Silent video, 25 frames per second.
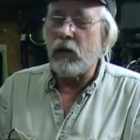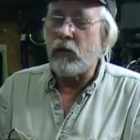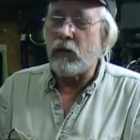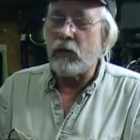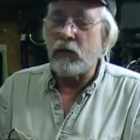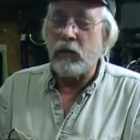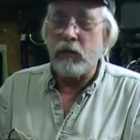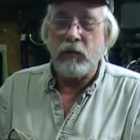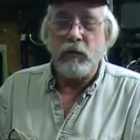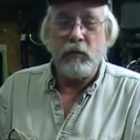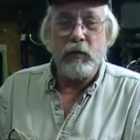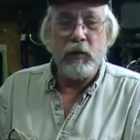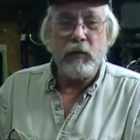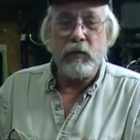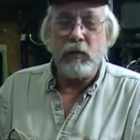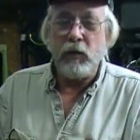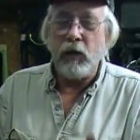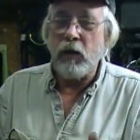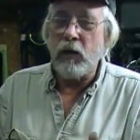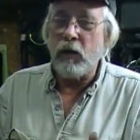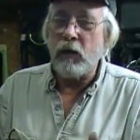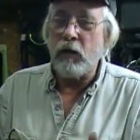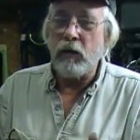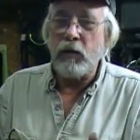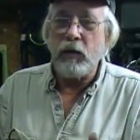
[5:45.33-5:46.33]
It's just, it's
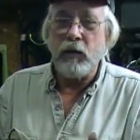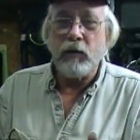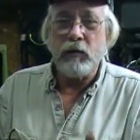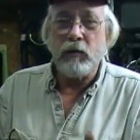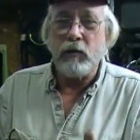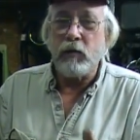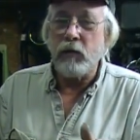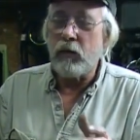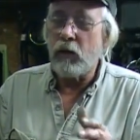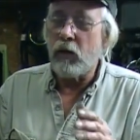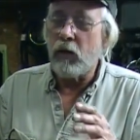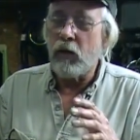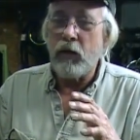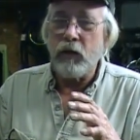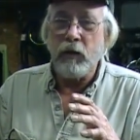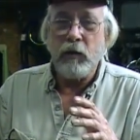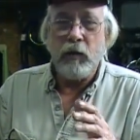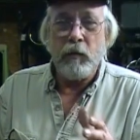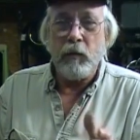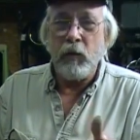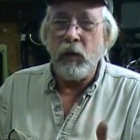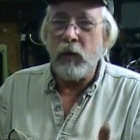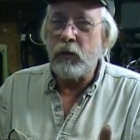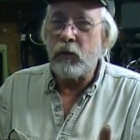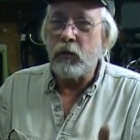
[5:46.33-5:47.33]
un, it's un,
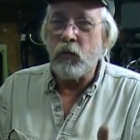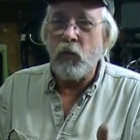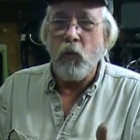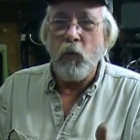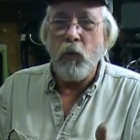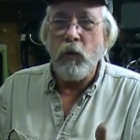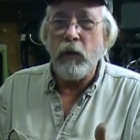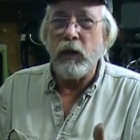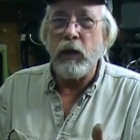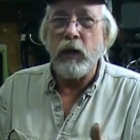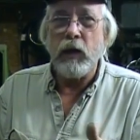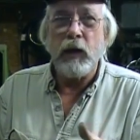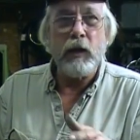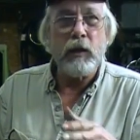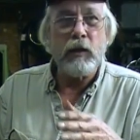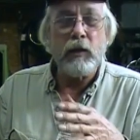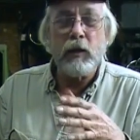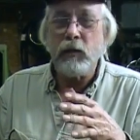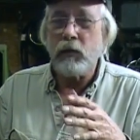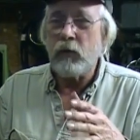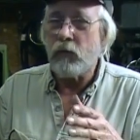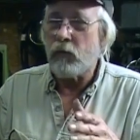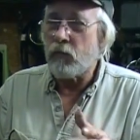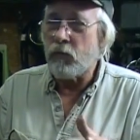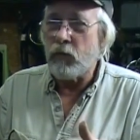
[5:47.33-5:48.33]
I'm uncoordinated. It
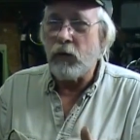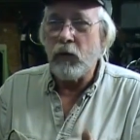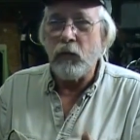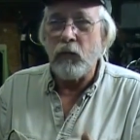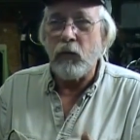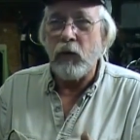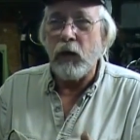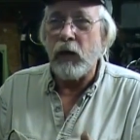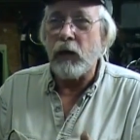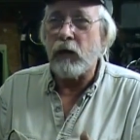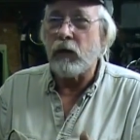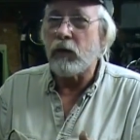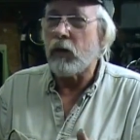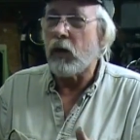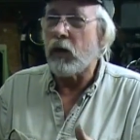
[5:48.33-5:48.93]
doesn't feel right.